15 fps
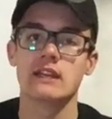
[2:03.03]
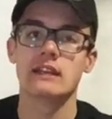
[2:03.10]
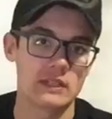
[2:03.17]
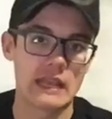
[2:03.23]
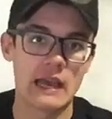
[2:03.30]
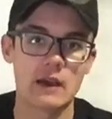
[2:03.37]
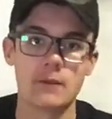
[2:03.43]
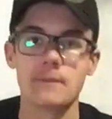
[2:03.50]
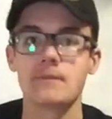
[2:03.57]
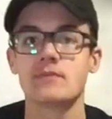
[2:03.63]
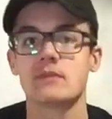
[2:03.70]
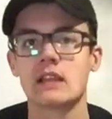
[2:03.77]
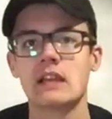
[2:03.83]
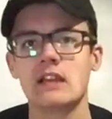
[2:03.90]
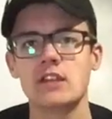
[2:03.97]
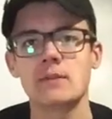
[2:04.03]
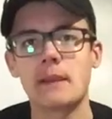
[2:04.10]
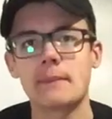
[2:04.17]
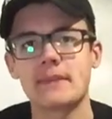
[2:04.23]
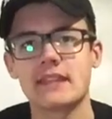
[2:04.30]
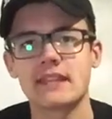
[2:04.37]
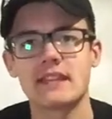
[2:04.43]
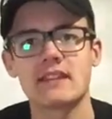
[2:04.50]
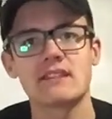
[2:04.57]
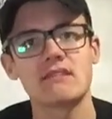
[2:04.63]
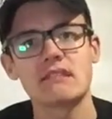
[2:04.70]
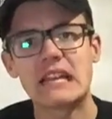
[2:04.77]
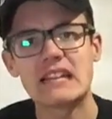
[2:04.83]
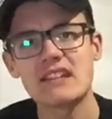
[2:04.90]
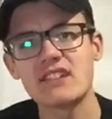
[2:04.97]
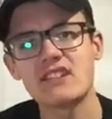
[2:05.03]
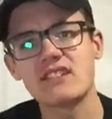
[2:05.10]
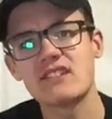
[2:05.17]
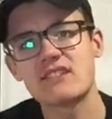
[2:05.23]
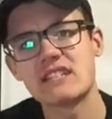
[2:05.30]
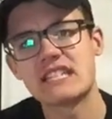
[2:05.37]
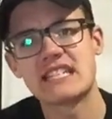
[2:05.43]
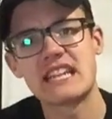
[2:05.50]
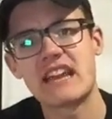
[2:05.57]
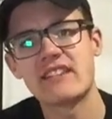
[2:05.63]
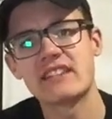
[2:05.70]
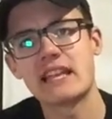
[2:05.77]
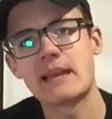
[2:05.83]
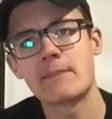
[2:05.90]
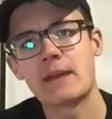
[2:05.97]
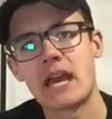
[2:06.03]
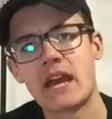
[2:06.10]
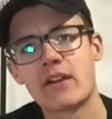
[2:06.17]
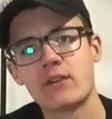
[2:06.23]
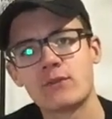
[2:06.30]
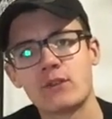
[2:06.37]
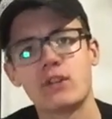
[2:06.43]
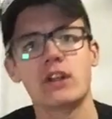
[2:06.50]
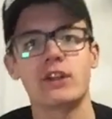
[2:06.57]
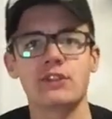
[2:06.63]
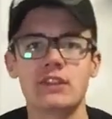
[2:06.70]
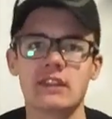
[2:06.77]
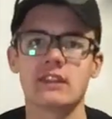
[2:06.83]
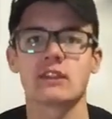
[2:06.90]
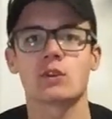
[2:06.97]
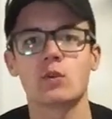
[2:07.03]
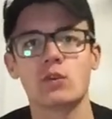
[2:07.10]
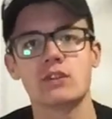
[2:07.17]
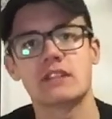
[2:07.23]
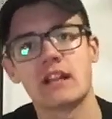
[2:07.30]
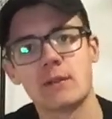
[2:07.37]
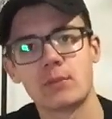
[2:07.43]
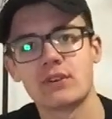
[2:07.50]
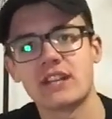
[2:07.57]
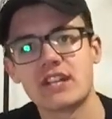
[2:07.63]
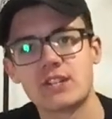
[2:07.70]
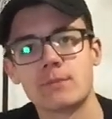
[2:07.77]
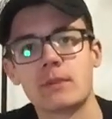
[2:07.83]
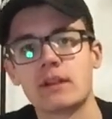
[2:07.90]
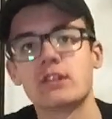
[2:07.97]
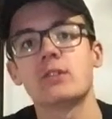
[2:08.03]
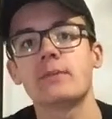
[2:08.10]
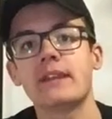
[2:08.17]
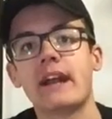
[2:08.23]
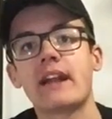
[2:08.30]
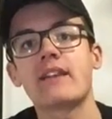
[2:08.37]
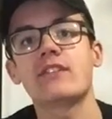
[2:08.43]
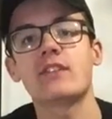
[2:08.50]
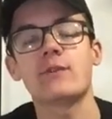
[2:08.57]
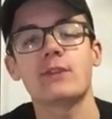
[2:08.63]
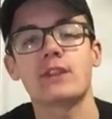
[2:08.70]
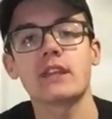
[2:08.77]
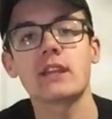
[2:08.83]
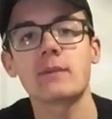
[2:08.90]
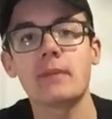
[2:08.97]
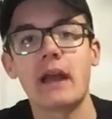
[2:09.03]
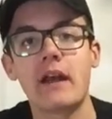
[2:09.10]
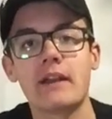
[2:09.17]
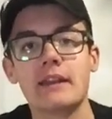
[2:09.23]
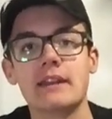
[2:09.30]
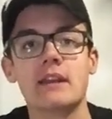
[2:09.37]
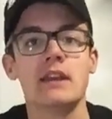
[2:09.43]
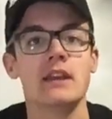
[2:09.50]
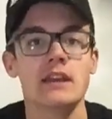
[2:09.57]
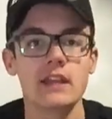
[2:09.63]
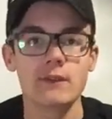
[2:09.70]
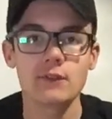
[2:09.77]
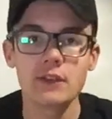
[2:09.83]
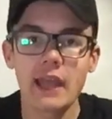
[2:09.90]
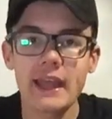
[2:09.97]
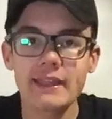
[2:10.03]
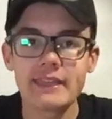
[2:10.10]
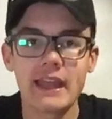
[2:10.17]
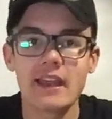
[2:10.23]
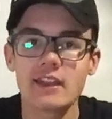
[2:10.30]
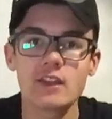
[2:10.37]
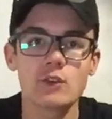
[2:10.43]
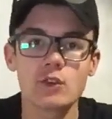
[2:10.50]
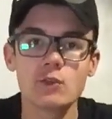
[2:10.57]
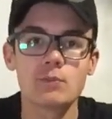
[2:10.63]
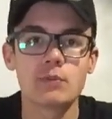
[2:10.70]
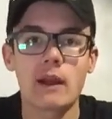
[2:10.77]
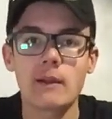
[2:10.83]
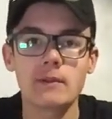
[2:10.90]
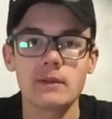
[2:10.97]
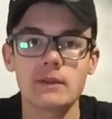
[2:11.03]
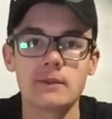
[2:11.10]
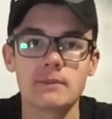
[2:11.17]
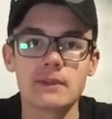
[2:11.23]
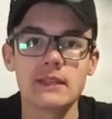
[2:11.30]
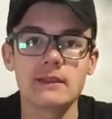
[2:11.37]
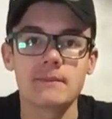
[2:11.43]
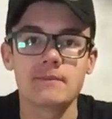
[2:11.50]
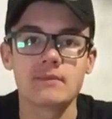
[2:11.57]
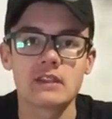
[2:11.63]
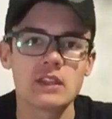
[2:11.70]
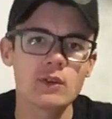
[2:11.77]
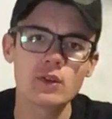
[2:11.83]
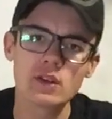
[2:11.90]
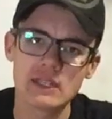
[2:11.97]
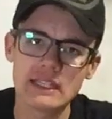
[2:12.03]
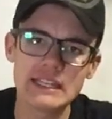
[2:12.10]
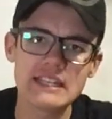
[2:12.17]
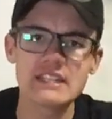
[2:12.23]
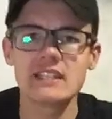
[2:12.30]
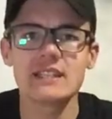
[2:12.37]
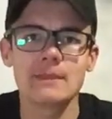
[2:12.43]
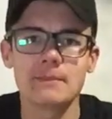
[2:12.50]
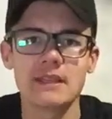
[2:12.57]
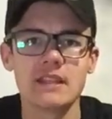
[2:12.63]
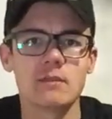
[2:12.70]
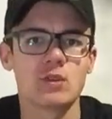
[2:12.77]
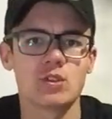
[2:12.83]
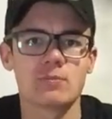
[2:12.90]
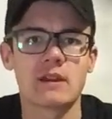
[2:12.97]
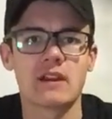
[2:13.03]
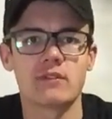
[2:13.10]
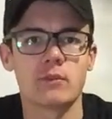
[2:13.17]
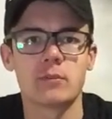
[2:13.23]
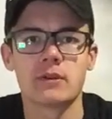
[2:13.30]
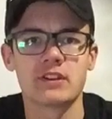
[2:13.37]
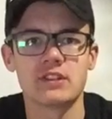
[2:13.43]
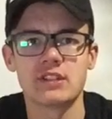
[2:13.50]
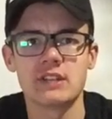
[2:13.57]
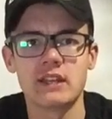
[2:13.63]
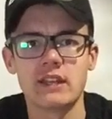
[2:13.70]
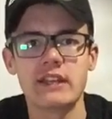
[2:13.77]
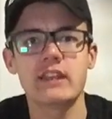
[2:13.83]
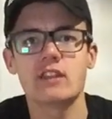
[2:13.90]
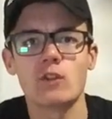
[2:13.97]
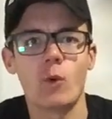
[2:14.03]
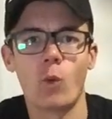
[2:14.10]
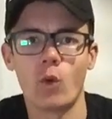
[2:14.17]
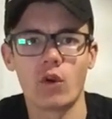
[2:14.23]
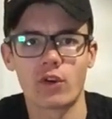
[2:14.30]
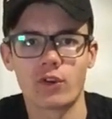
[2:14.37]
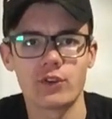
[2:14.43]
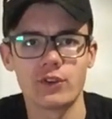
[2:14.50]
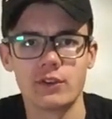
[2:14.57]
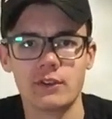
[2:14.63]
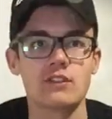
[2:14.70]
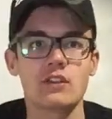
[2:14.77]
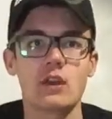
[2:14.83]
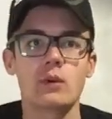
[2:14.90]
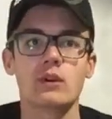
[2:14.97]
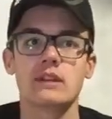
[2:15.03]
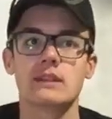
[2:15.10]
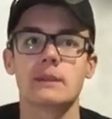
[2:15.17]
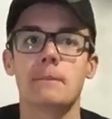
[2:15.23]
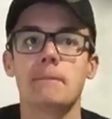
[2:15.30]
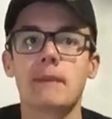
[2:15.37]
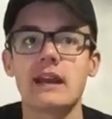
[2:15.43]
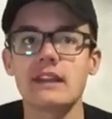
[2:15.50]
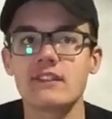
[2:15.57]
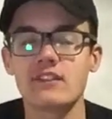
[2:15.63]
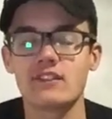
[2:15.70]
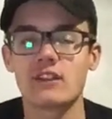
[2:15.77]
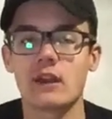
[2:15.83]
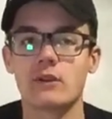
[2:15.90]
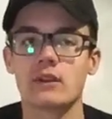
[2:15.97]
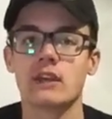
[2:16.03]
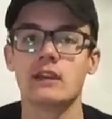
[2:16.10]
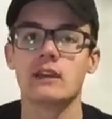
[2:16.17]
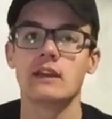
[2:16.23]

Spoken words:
Now, you might be thinking, that doesn't sound that powerful other than the cool teleportation part. To be honest, if you think about it, if you had that, you'd easily be the most powerful person in the world. So the Mind Stone,